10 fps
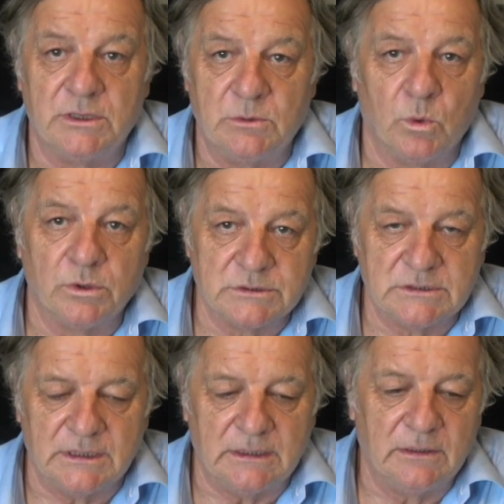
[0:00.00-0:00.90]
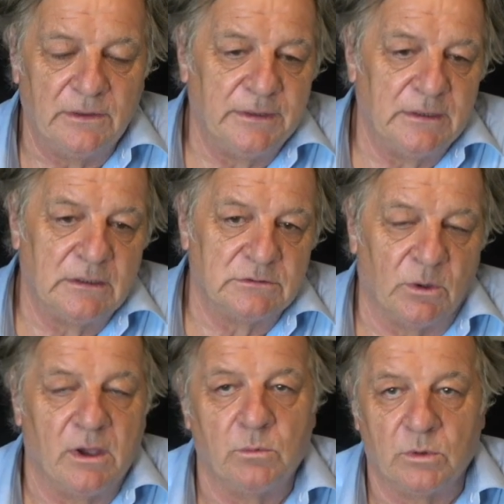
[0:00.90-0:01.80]
He wants it,
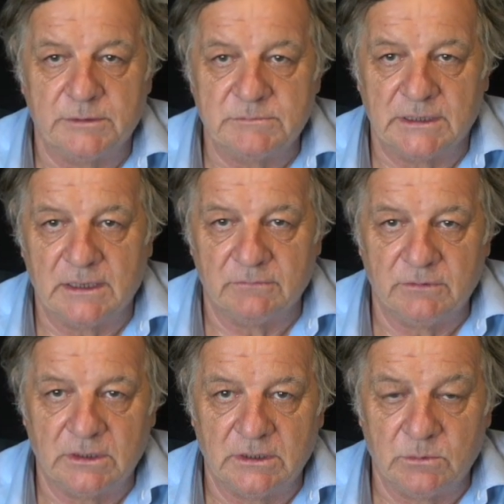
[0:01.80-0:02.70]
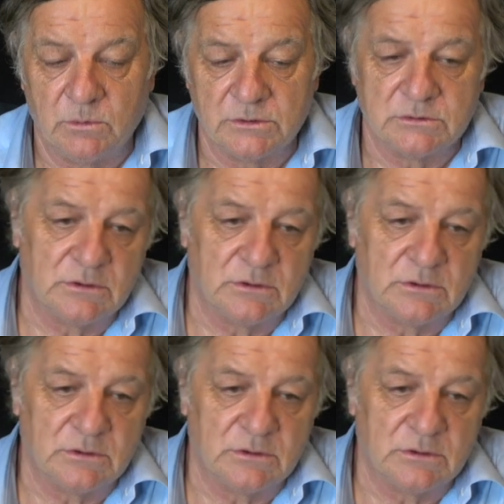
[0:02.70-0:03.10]
so I want him to get the vehicle he wants.